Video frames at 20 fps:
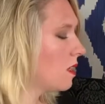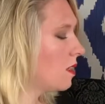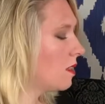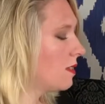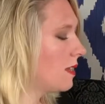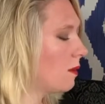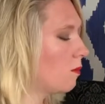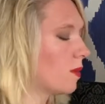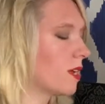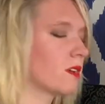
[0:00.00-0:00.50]

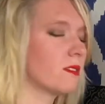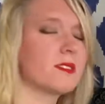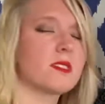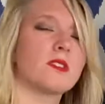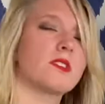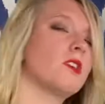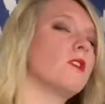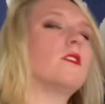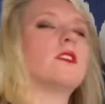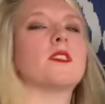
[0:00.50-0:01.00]
Now, we also
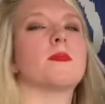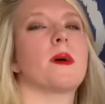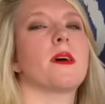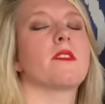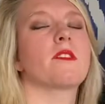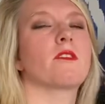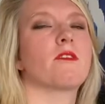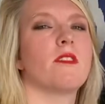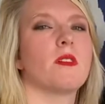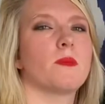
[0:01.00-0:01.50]
talked about
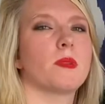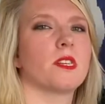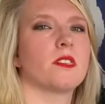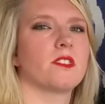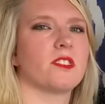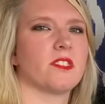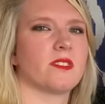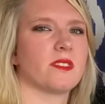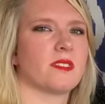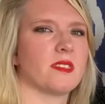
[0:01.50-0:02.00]
the criminal
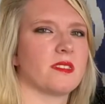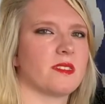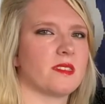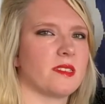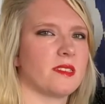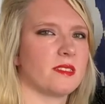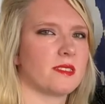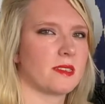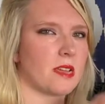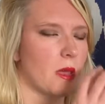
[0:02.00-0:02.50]
justice
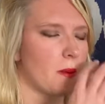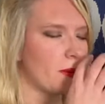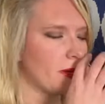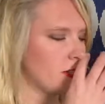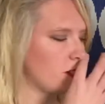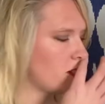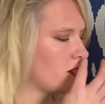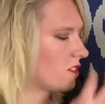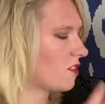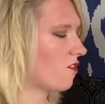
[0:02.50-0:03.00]
system, and
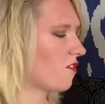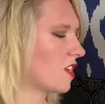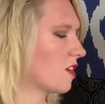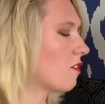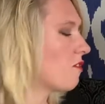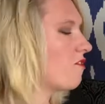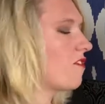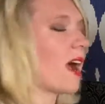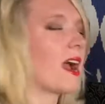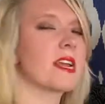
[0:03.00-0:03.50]
just a few
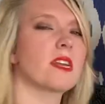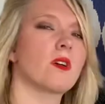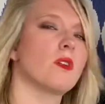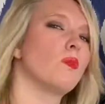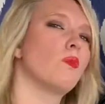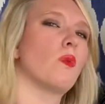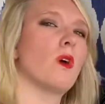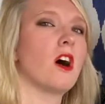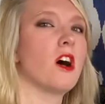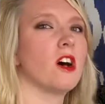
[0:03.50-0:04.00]
final
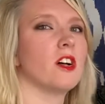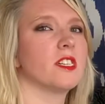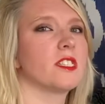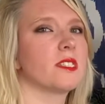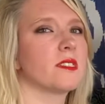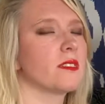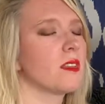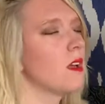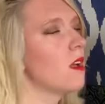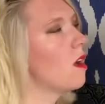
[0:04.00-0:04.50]

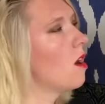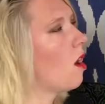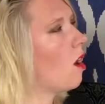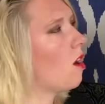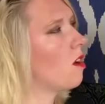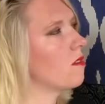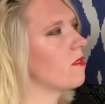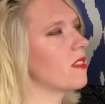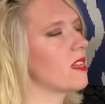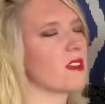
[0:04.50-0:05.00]
words
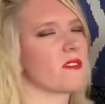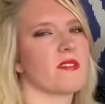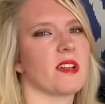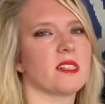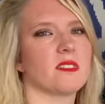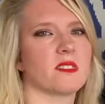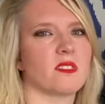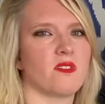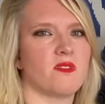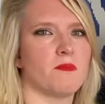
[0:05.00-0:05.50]
on the
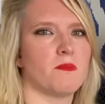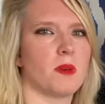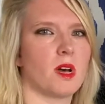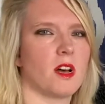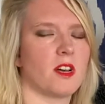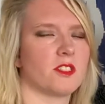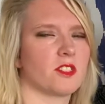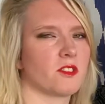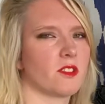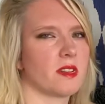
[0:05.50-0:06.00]
offence of
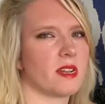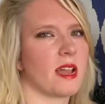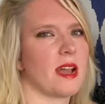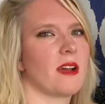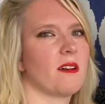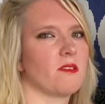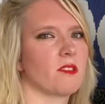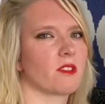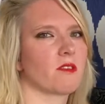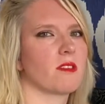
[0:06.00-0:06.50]
murder and
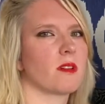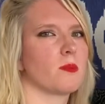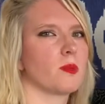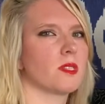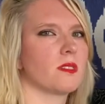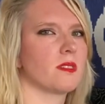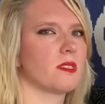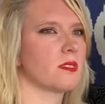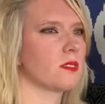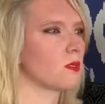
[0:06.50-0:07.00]
how the criminal
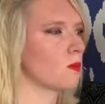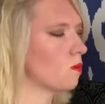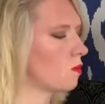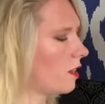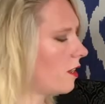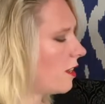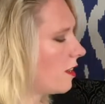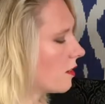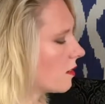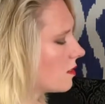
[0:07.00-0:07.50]
system
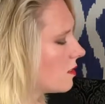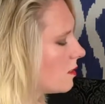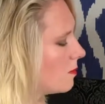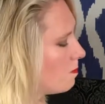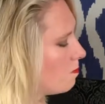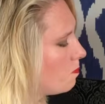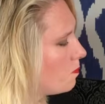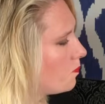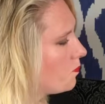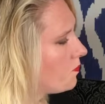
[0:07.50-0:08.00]
works.
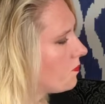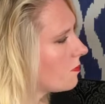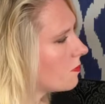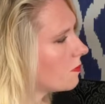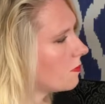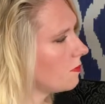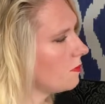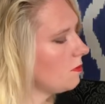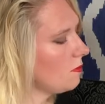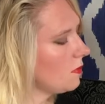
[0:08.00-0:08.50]

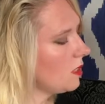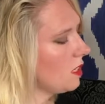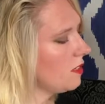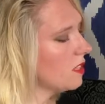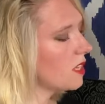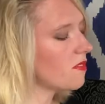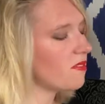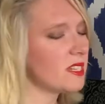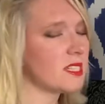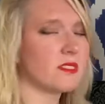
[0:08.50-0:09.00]

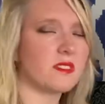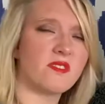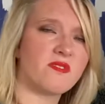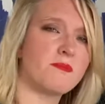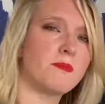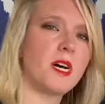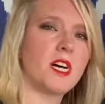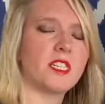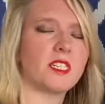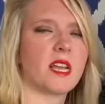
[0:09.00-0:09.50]
The offence of
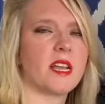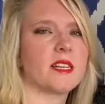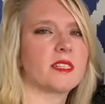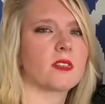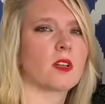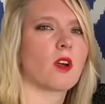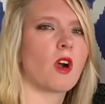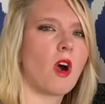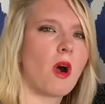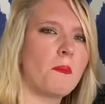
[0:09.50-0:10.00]
murder is
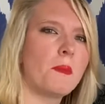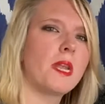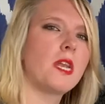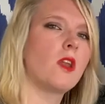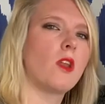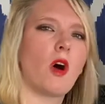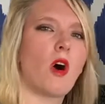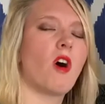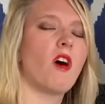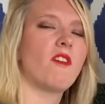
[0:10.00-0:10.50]
a
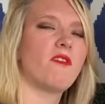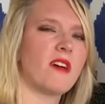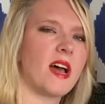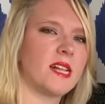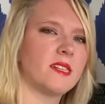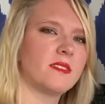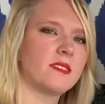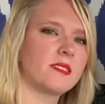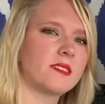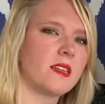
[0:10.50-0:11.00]
common law
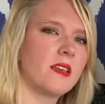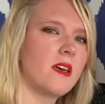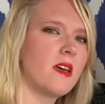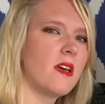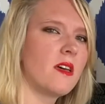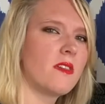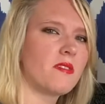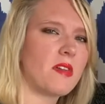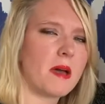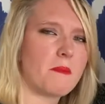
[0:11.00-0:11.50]
offence.
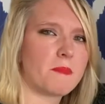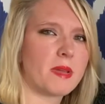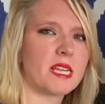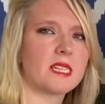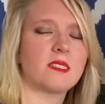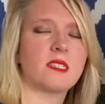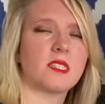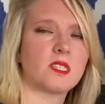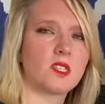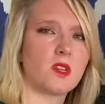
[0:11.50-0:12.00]
That
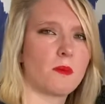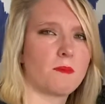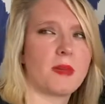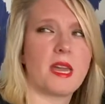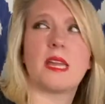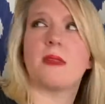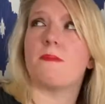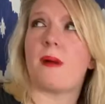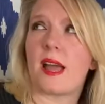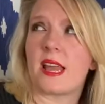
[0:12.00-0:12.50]
means it's not
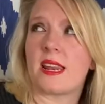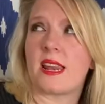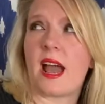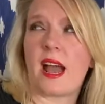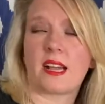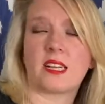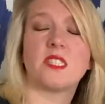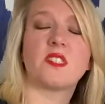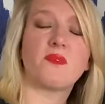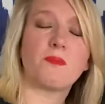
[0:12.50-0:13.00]
made by an
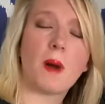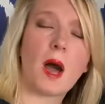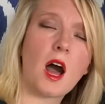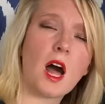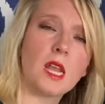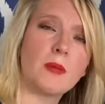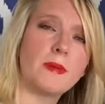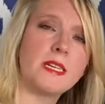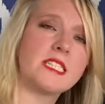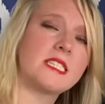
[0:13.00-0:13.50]
Act of
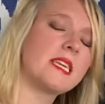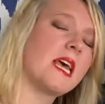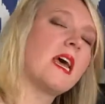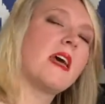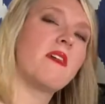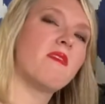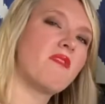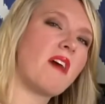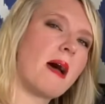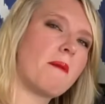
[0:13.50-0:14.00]
Parliament.
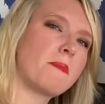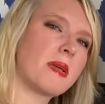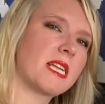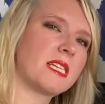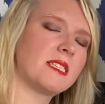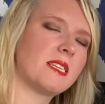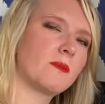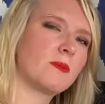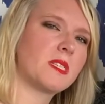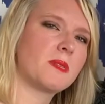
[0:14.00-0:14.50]
That
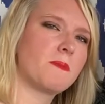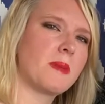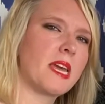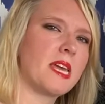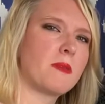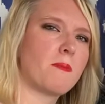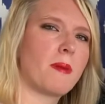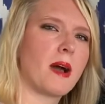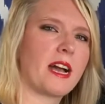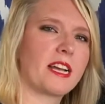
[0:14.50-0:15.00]
means it was
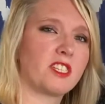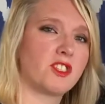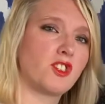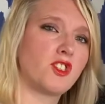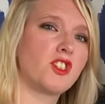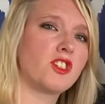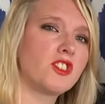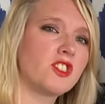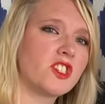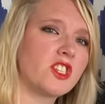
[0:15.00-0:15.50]
made by
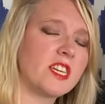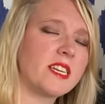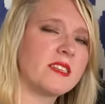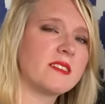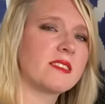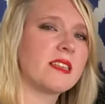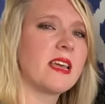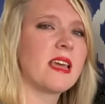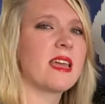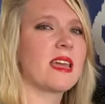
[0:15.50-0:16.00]

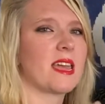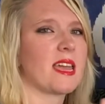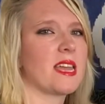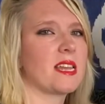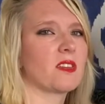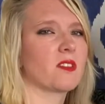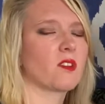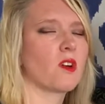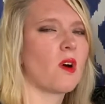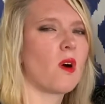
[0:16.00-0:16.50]
judges
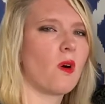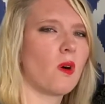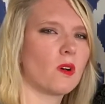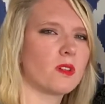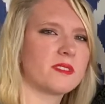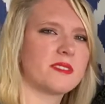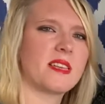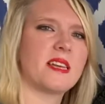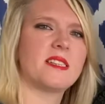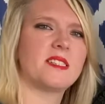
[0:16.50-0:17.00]
in
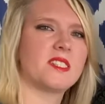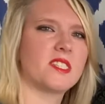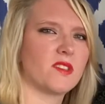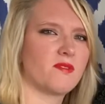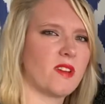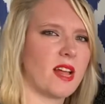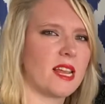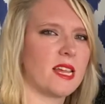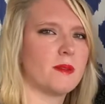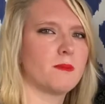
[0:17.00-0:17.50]
courts and
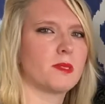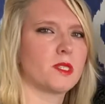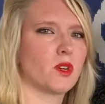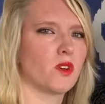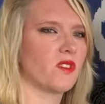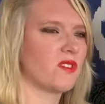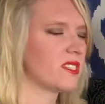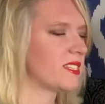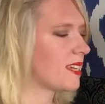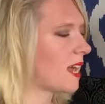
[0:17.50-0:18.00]
developed
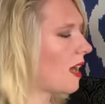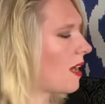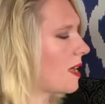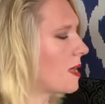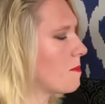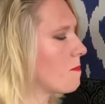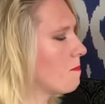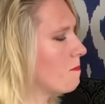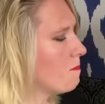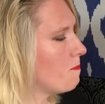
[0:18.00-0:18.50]
over
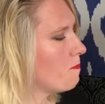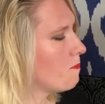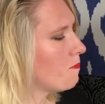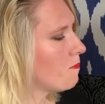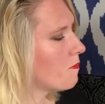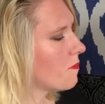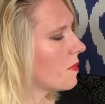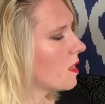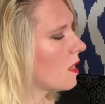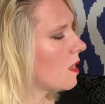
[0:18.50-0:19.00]
time.
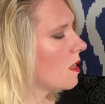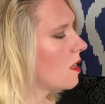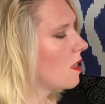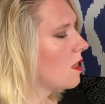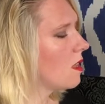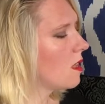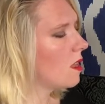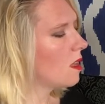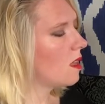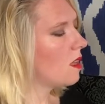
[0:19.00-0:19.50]

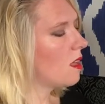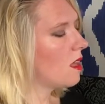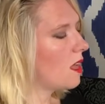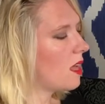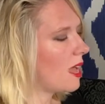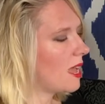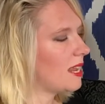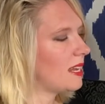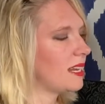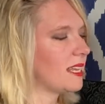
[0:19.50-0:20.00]

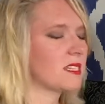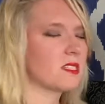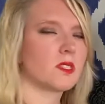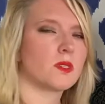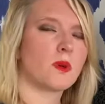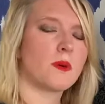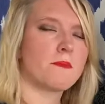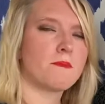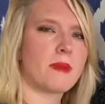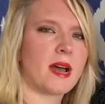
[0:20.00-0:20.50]
It leads
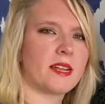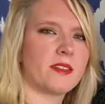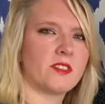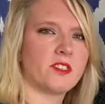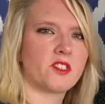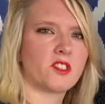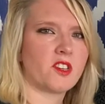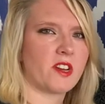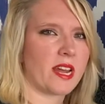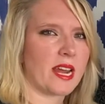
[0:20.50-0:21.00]
to a
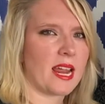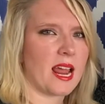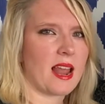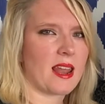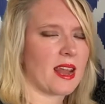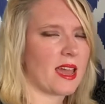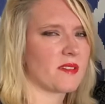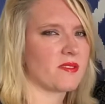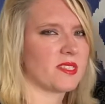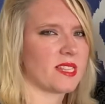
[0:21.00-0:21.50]
mandatory
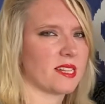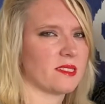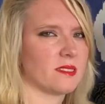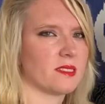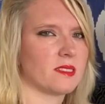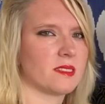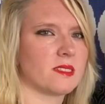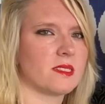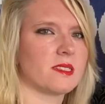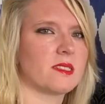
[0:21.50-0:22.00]
life
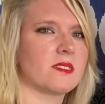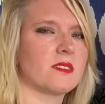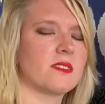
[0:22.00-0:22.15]
sentence.